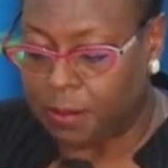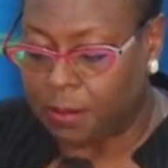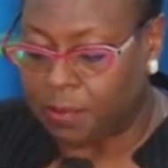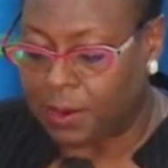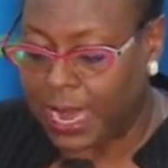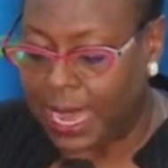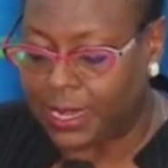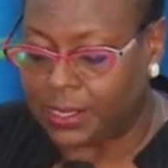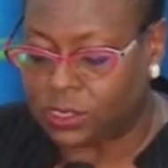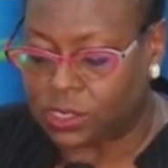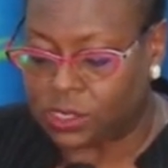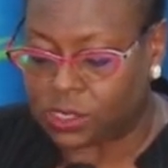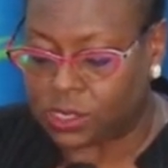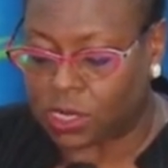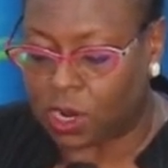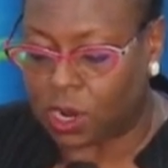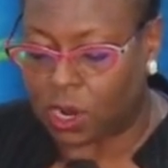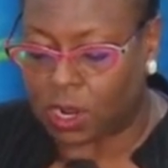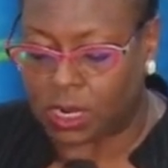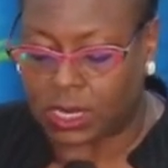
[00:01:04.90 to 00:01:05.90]
Plans
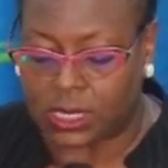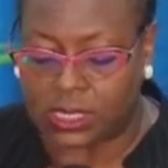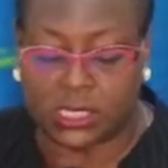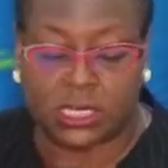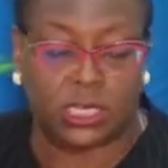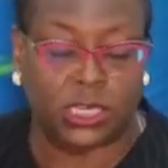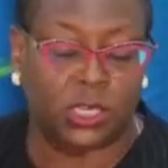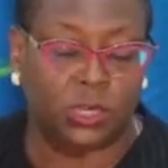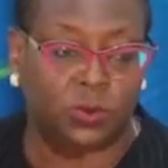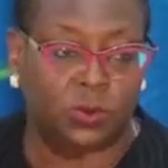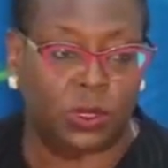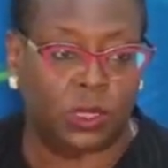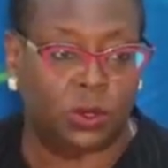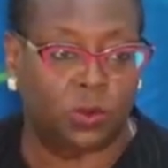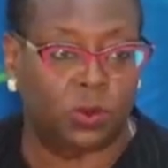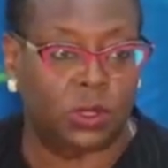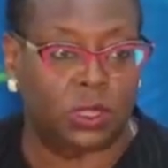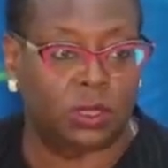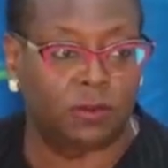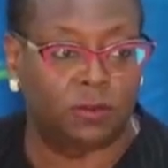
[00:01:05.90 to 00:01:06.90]
are
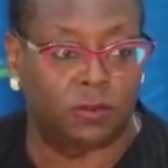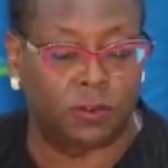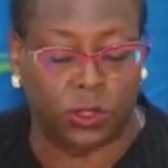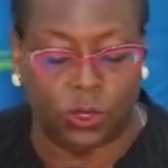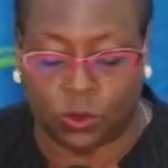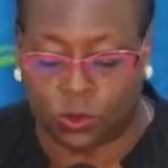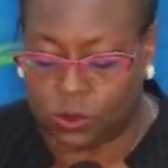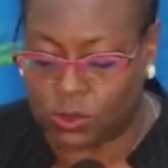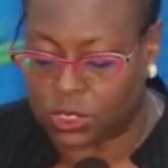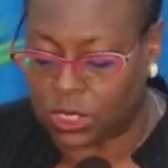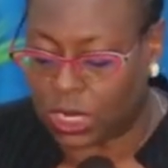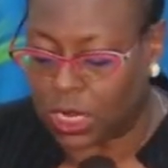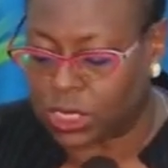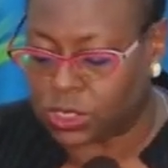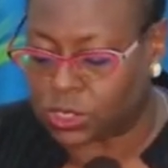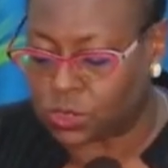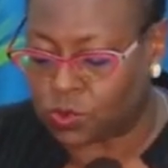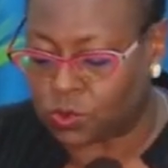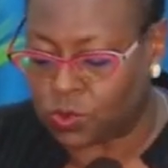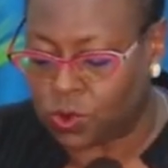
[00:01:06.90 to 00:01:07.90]
continuing with a view to
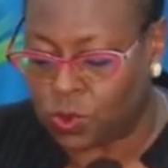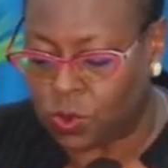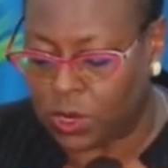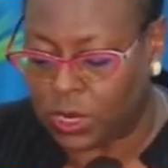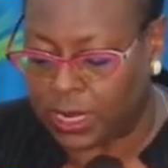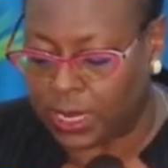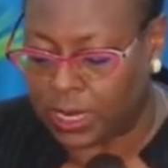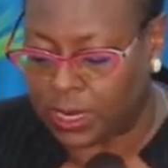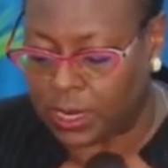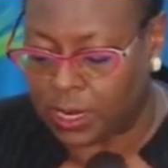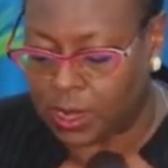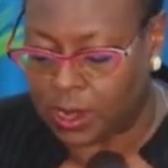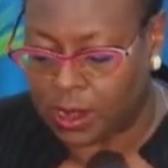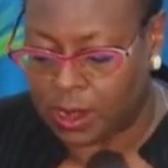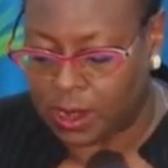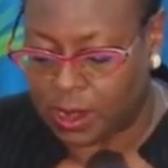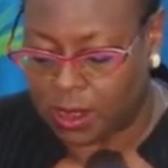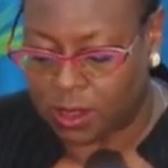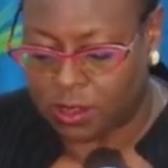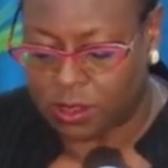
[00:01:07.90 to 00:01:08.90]
us rolling
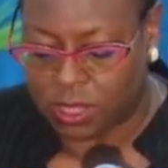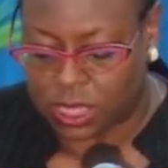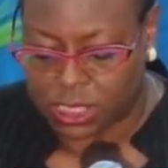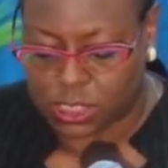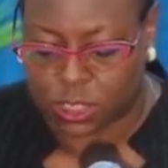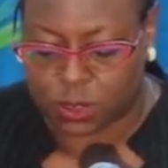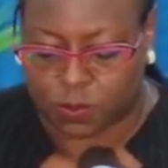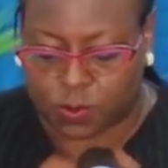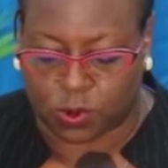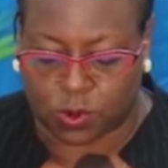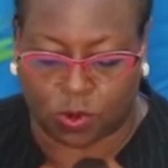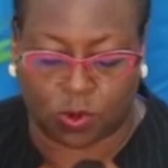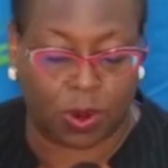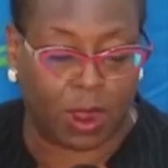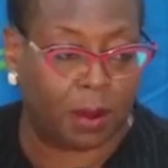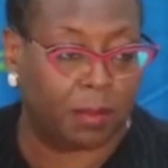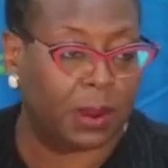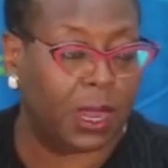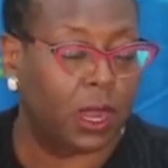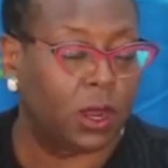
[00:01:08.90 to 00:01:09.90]
this
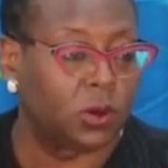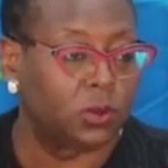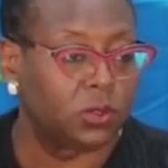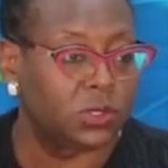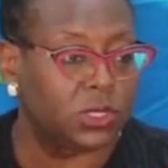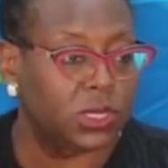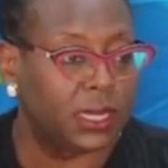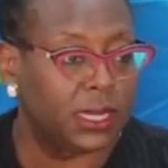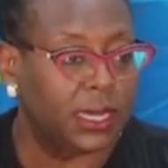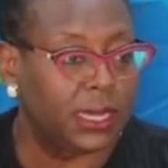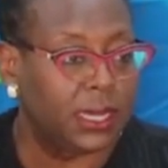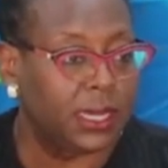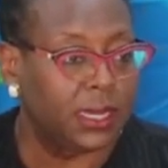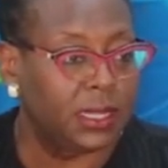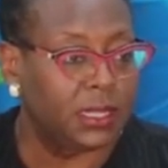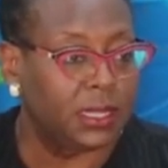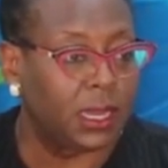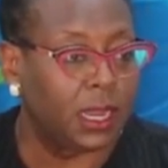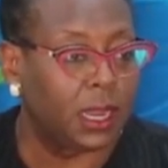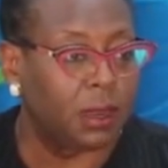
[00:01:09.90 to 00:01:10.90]
program out
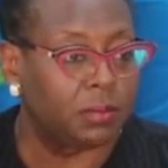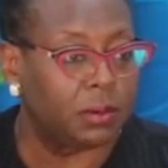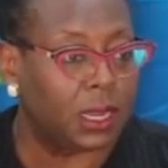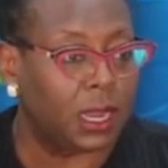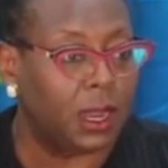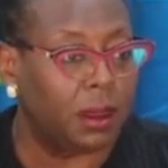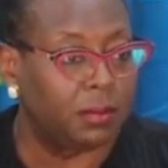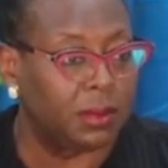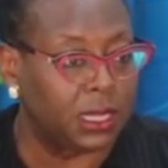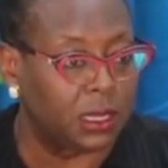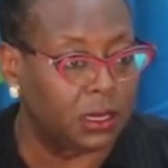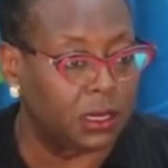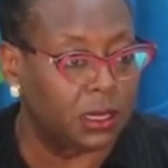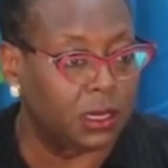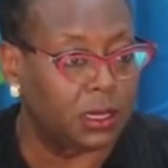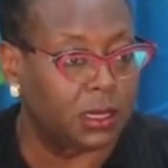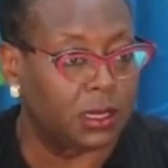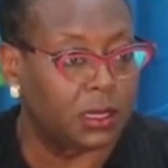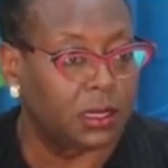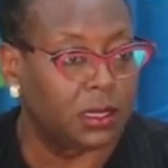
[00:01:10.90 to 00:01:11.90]
in the upcoming
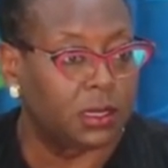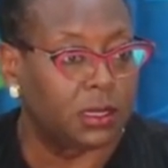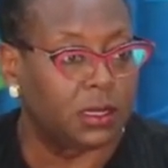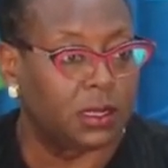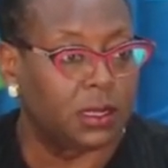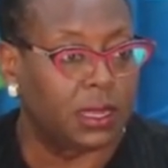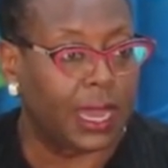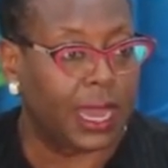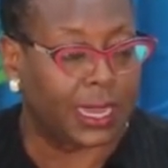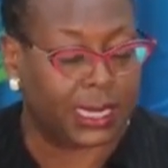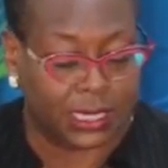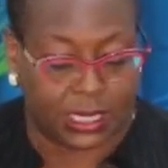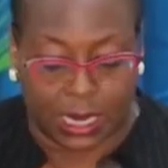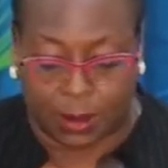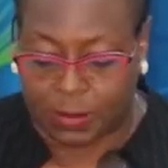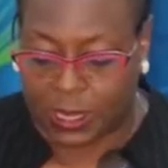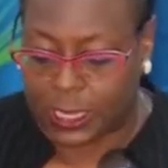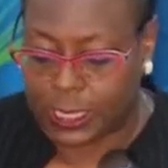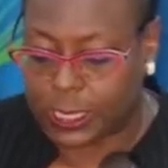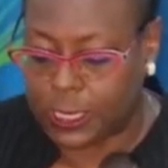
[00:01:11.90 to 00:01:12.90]

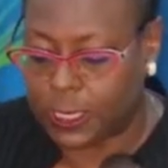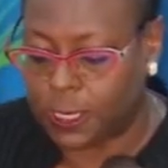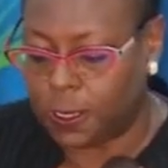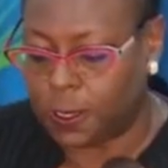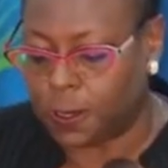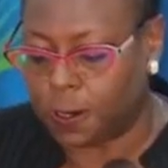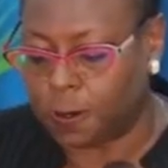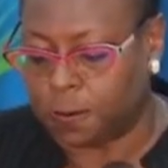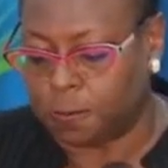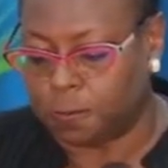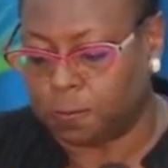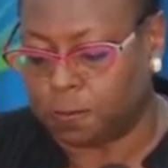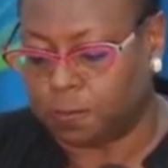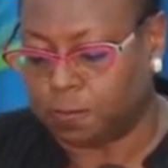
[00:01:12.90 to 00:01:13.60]
academic year.